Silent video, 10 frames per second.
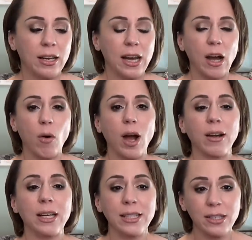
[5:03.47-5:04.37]
Now,
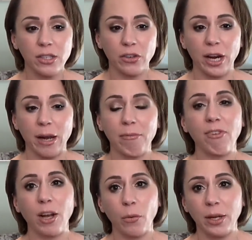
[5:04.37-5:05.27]
on Instagram,
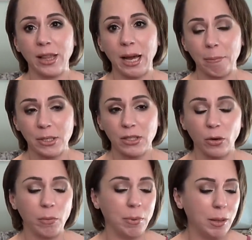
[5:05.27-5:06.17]
following the
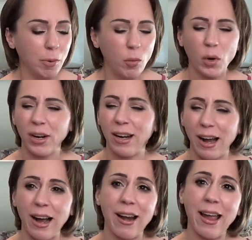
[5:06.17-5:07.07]
episode, people were
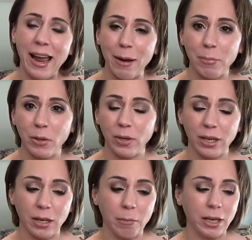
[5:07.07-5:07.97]
not happy with
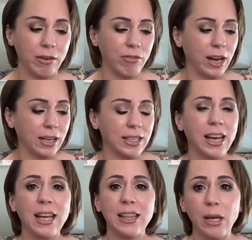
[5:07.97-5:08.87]
him. In fact,
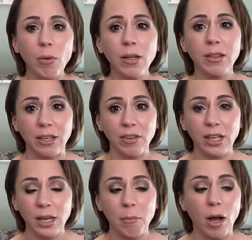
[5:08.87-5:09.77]
they were leaving
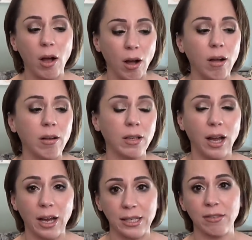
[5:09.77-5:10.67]
him all
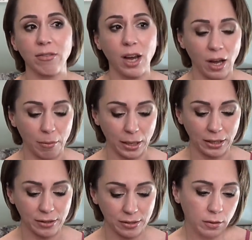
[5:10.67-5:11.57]
kinds of
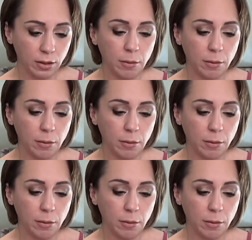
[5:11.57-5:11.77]
comments.